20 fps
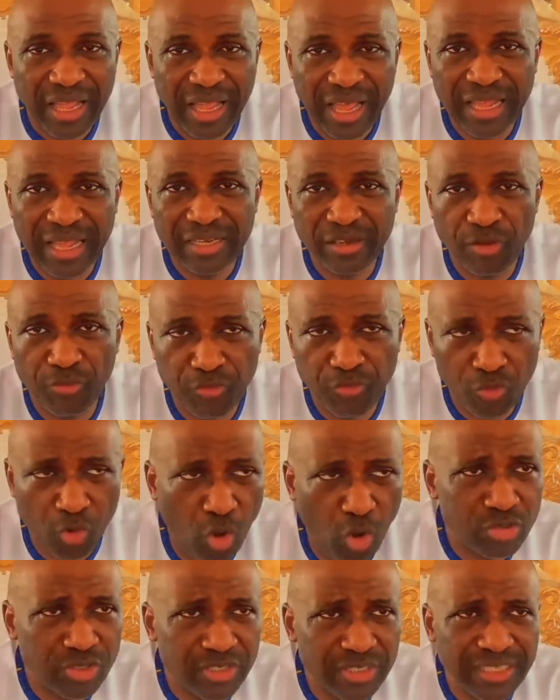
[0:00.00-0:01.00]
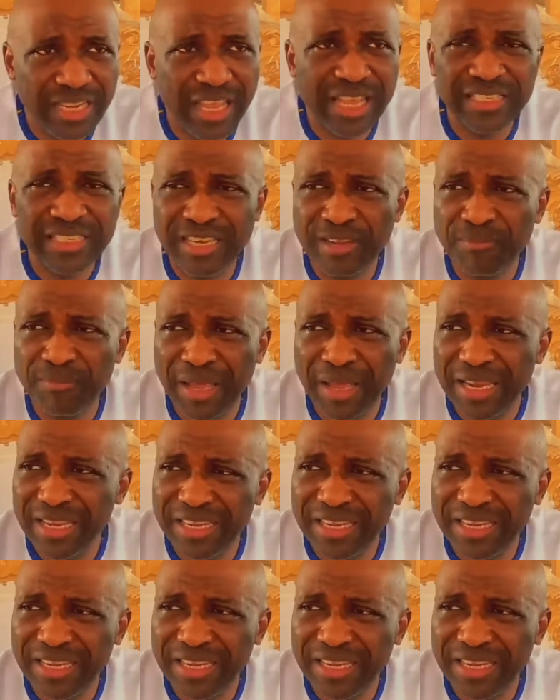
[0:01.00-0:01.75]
And of course, there is a new